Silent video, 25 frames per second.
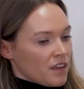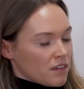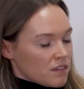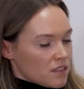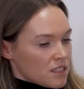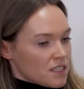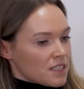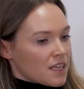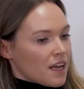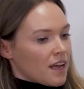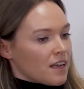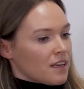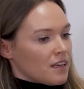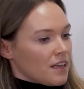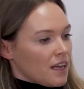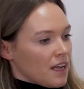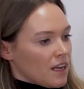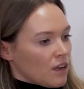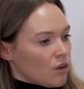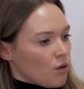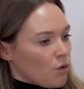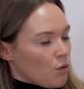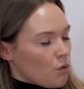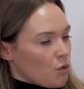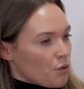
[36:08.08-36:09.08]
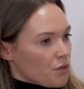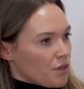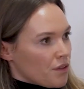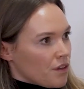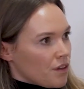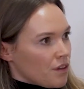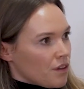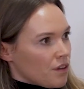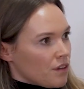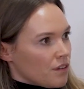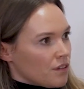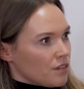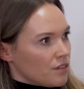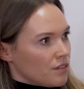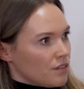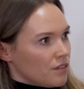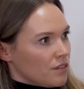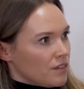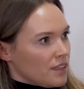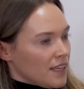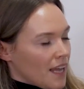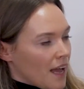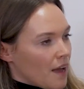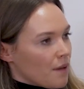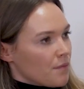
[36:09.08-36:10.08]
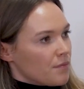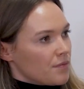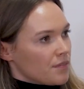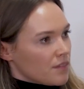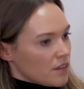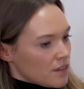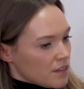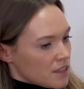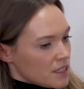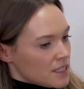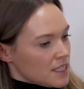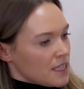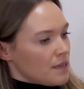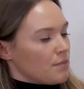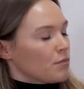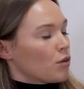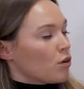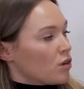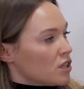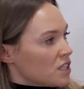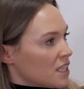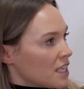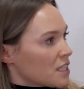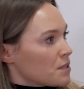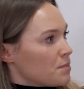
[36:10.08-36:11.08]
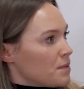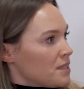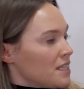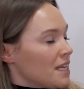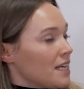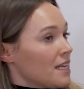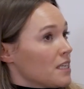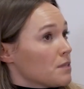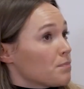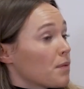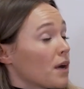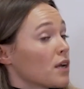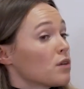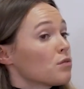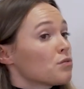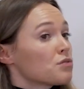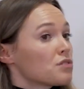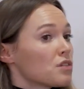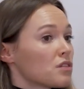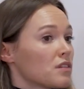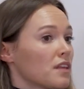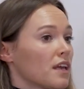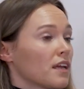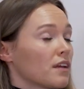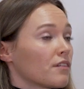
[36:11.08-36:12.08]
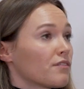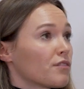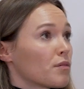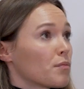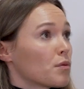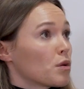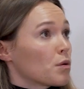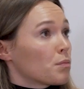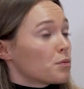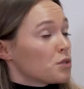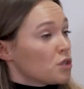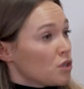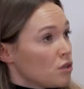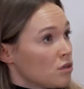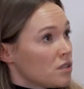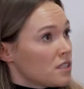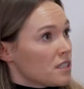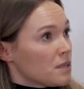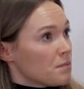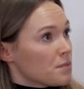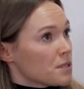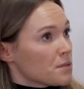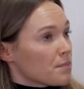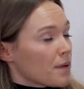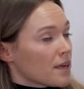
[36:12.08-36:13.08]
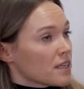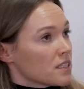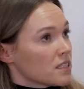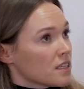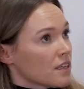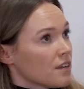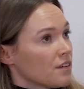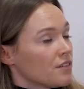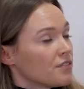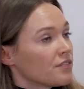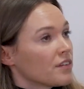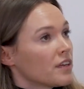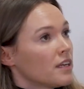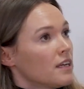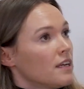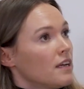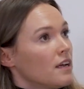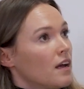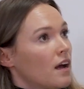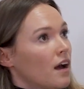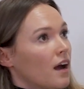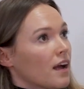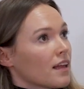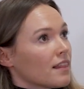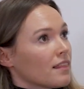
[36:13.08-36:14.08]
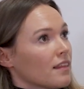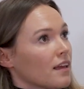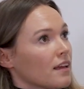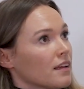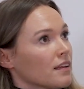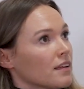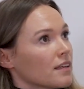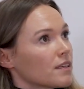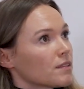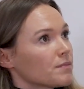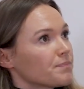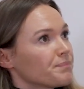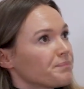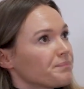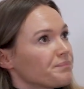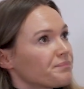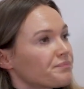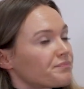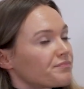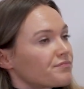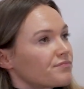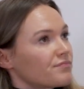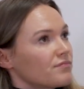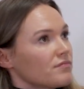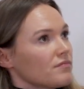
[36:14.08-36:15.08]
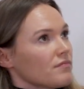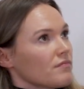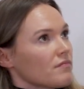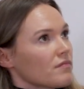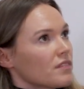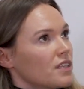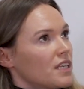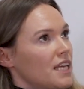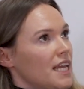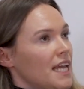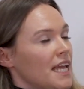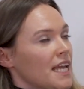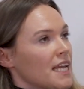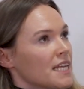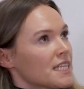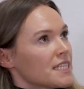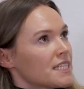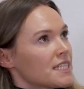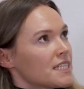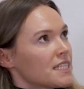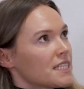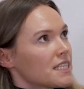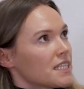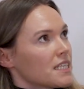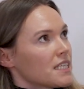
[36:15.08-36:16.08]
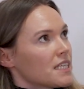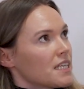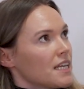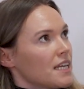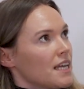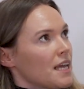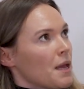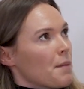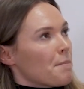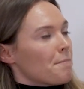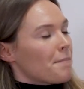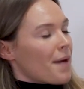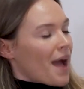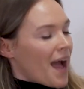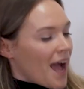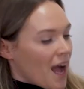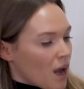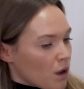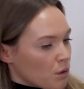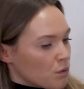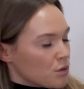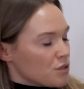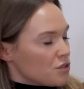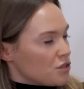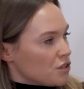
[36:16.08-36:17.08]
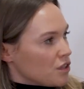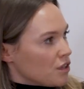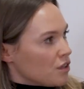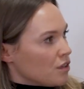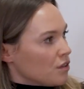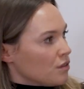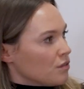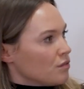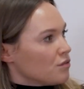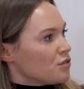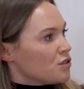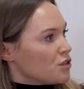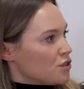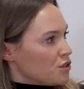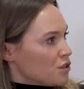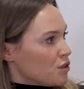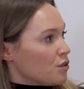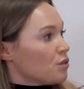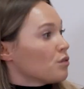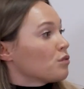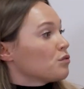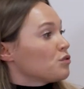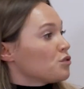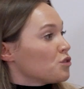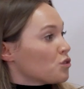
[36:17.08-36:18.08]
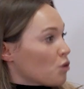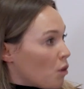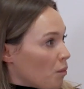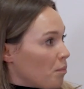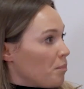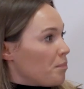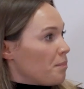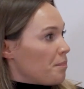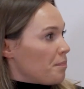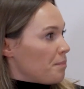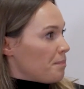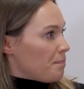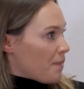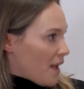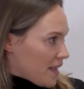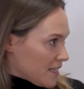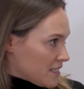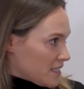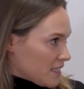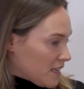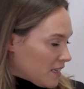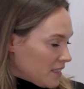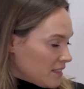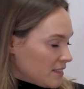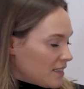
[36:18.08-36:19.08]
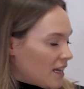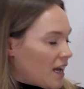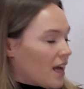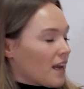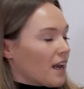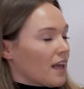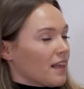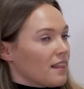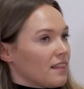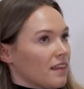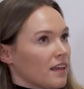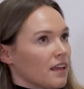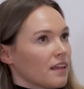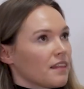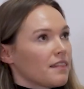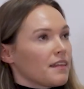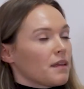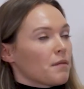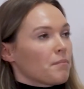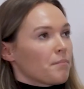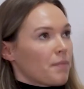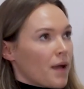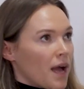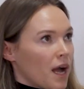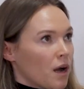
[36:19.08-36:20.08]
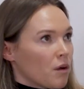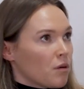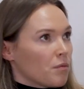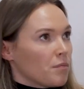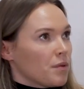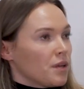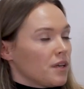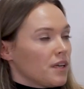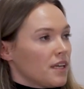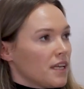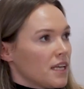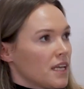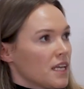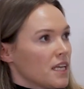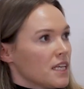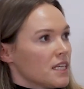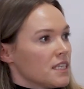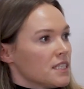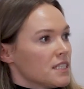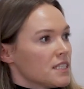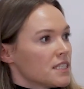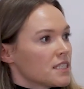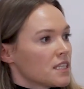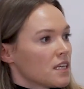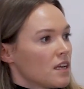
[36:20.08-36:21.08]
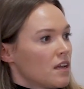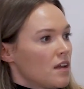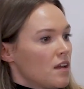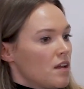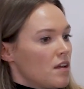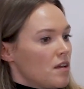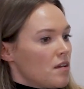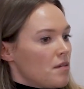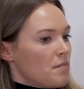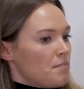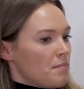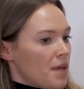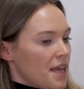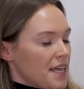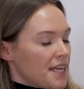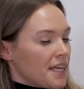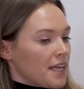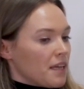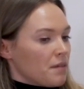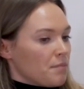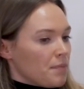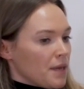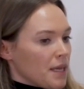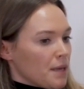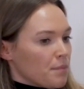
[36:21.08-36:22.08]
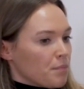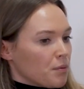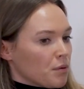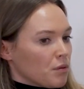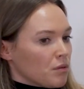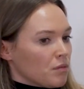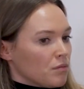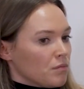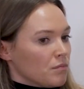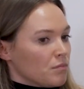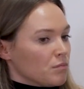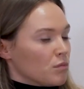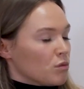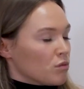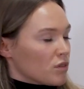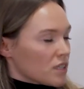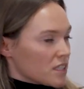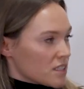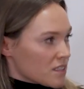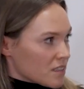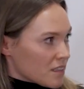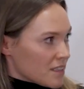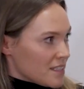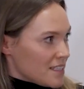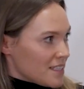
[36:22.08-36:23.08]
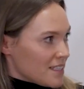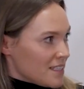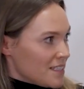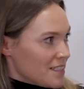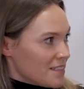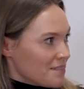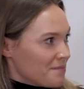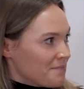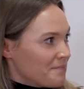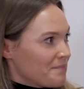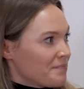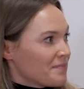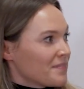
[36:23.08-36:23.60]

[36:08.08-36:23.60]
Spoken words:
the understanding or the deep knowledge expertise. But I also think from an opportunity perspective, I think it empowers you to do your job better. And I think the empowerment is making people more excited.